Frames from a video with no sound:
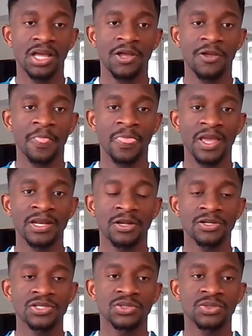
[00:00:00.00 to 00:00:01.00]
and
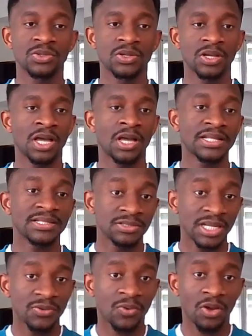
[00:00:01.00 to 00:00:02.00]
also get
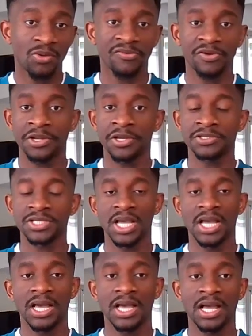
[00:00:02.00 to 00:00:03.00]
to network with others,
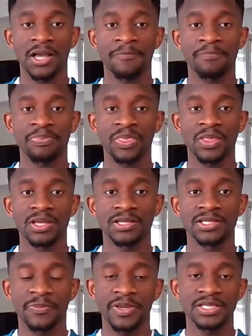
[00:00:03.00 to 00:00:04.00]

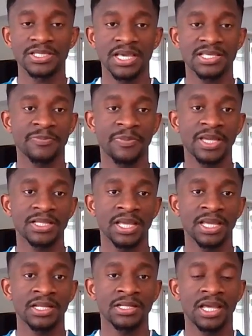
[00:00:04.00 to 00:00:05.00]
space experts
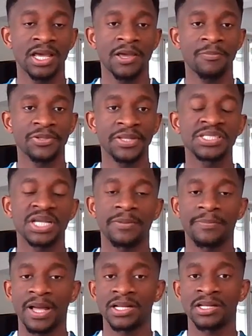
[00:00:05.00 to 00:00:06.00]
and
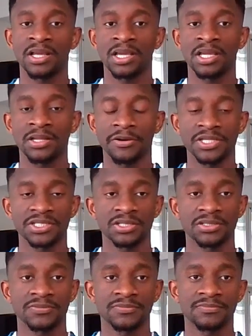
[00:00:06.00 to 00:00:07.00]
potential partner in the
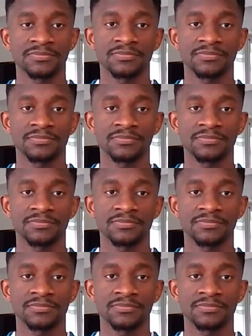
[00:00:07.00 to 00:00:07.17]
region.